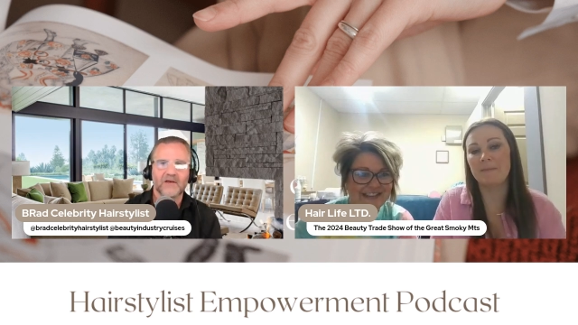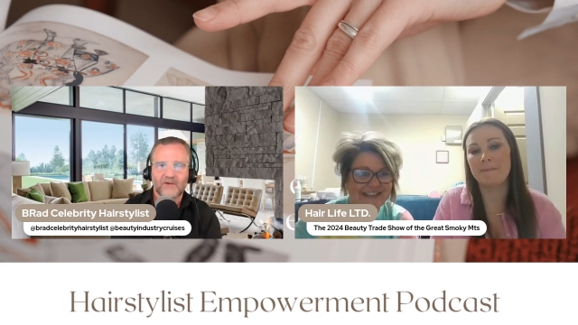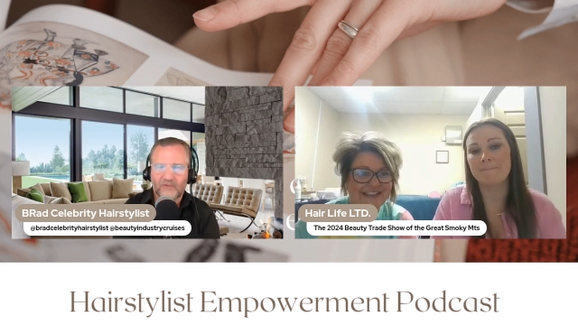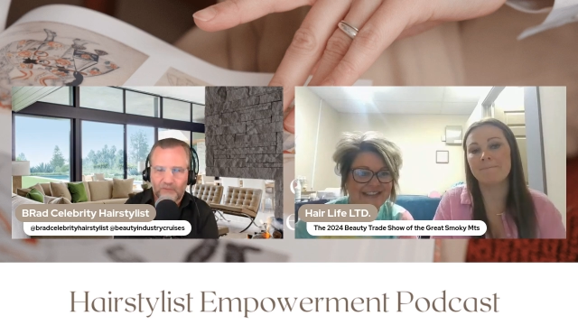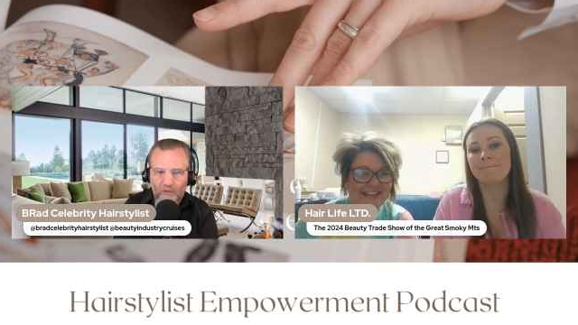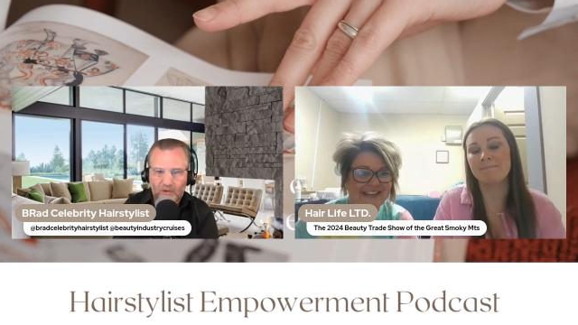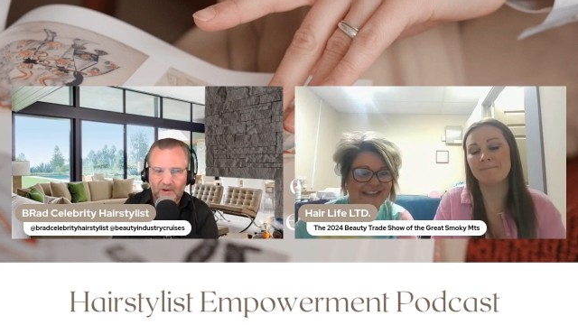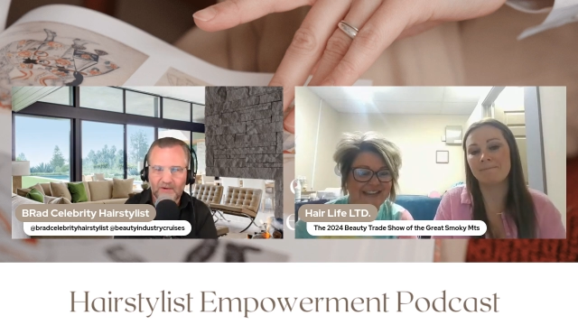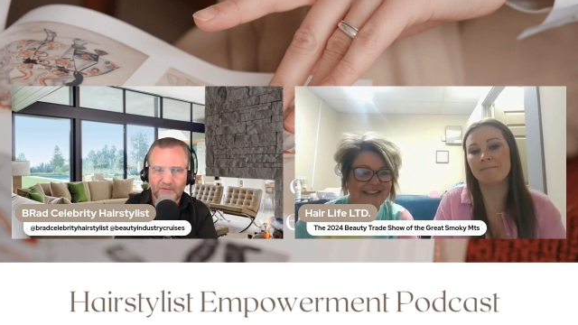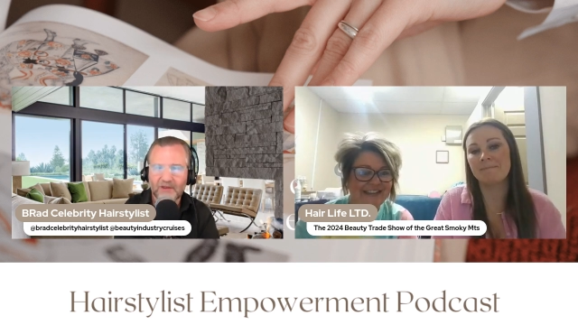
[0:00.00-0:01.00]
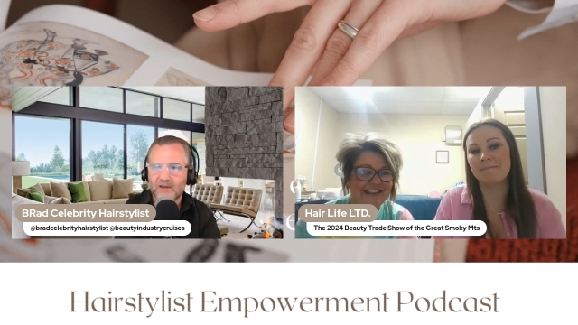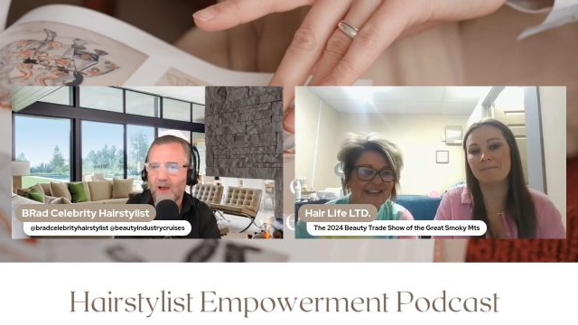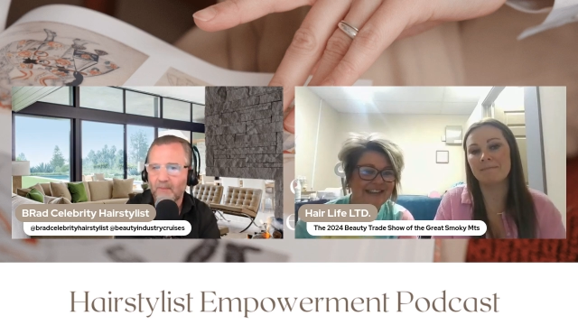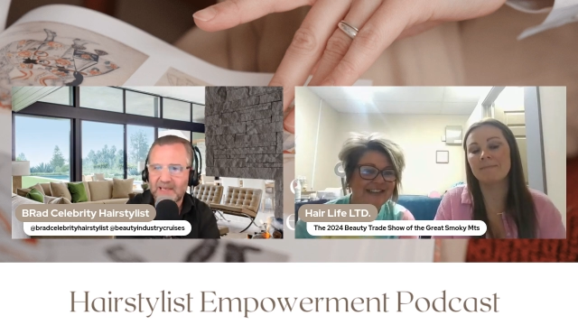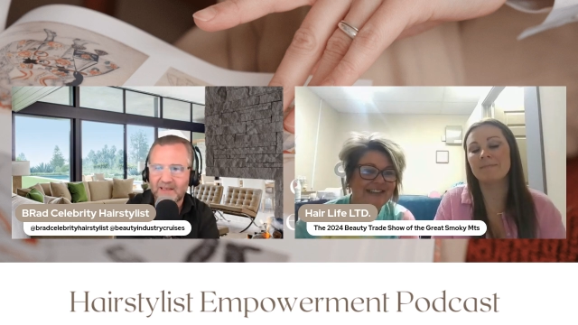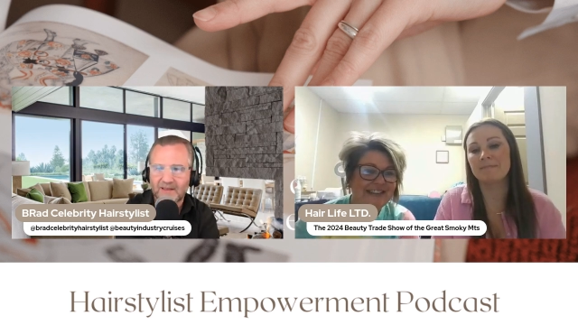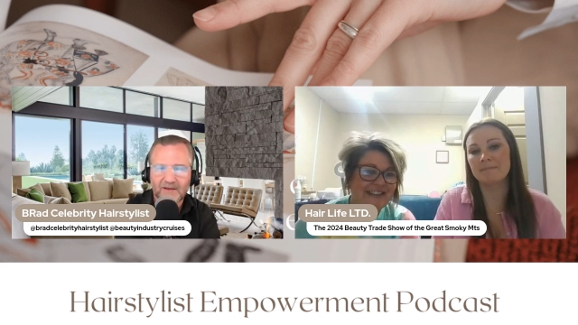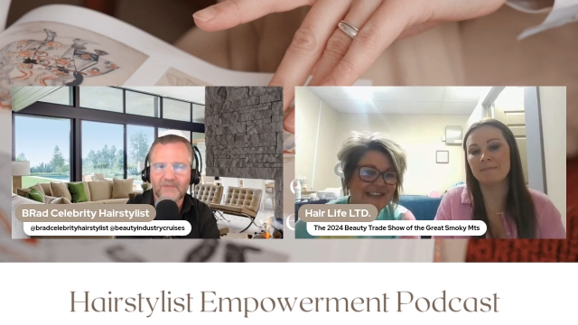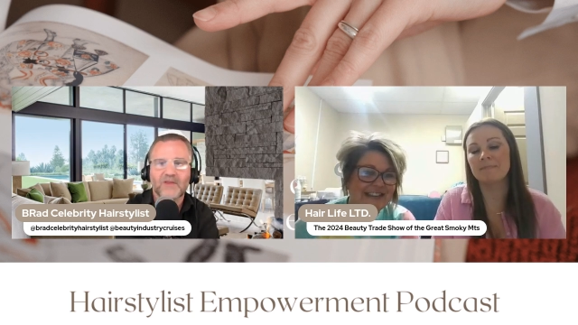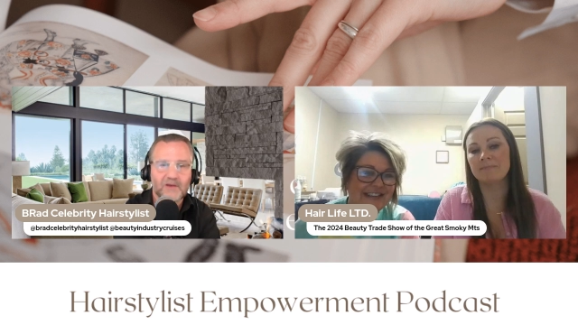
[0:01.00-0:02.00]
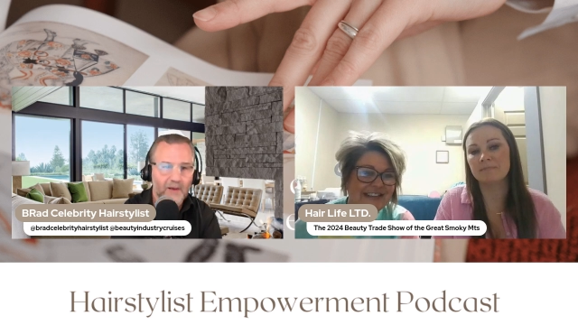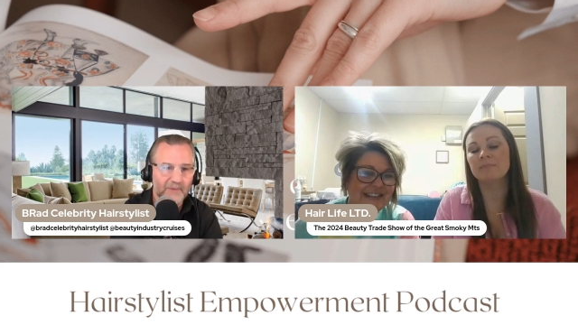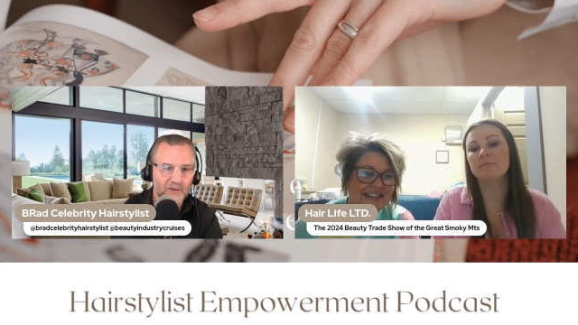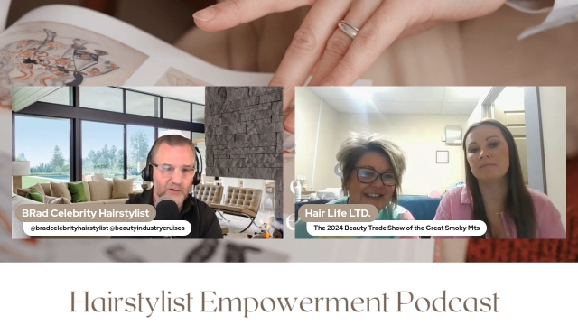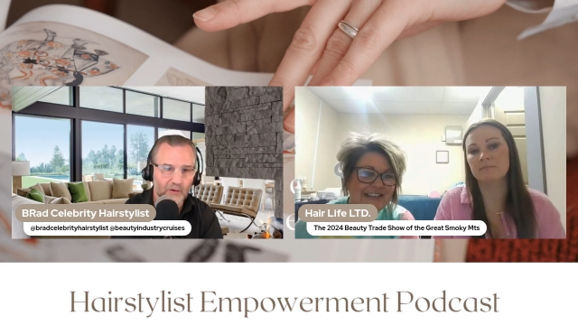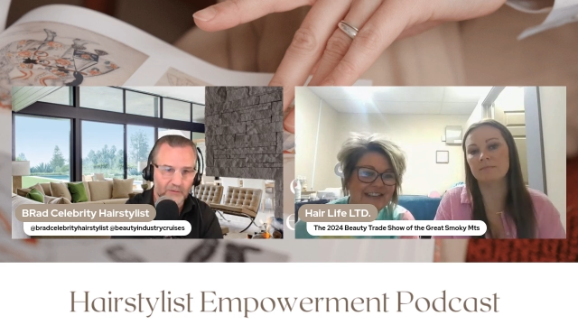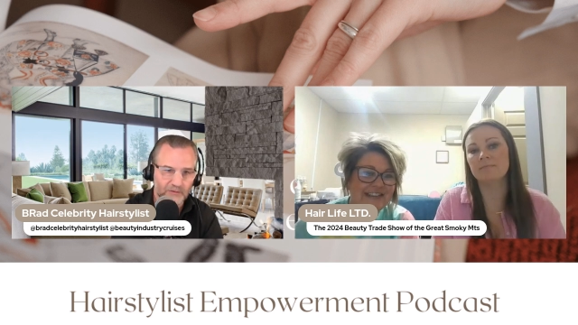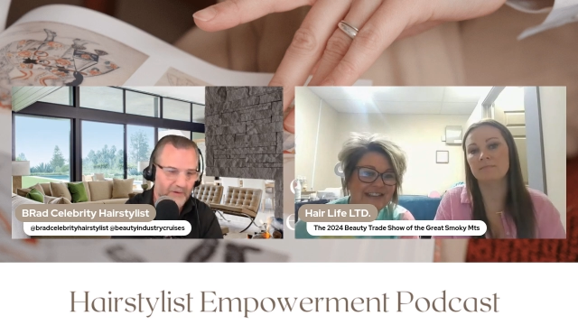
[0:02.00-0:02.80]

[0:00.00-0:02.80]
Speaker 1: for the coming shows,